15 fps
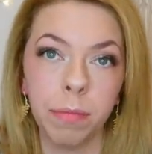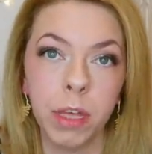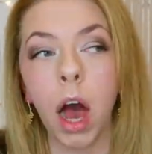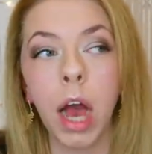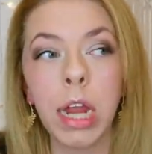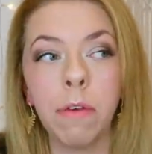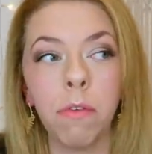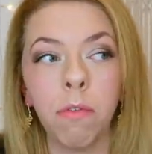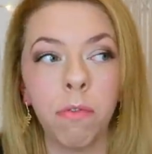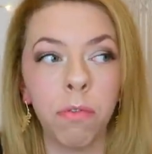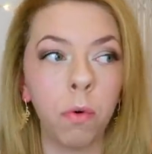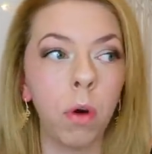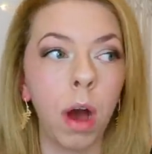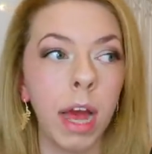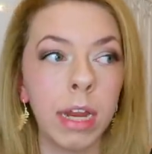I never
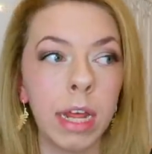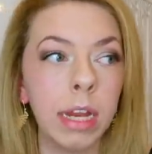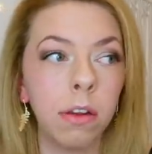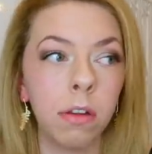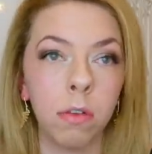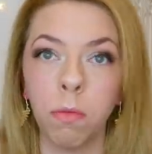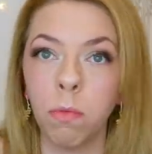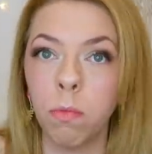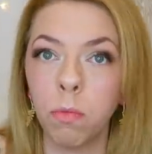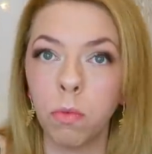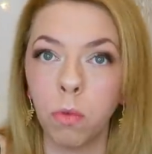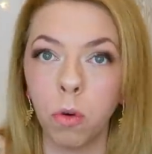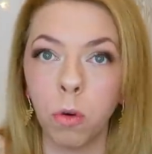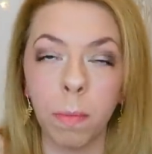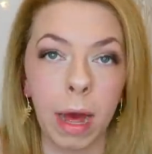thought I needed to
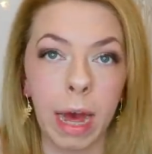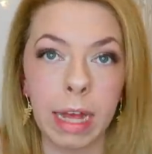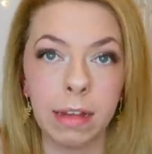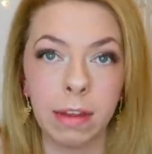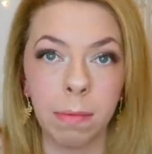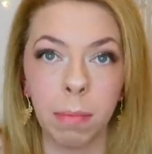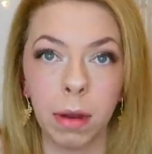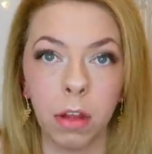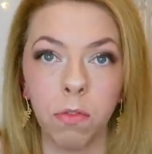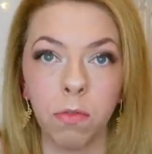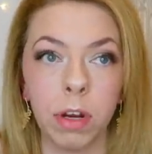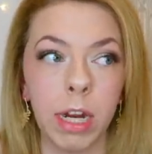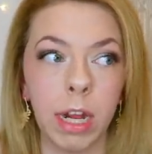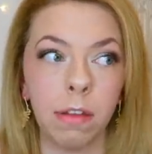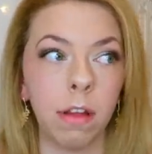talk about eighteen plus
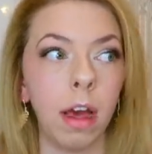readings.